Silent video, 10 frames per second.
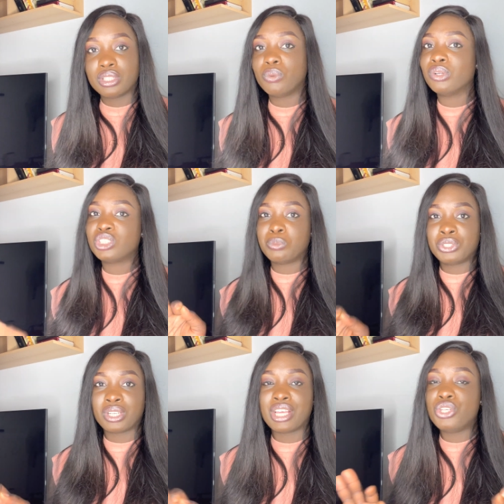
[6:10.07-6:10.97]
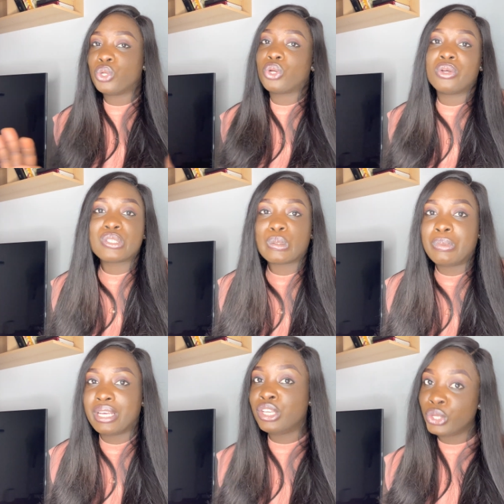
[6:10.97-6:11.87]
they want to be sure that you're not going to
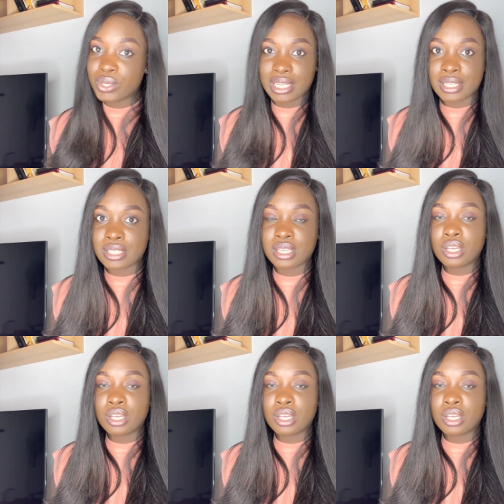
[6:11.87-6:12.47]
be a nuisance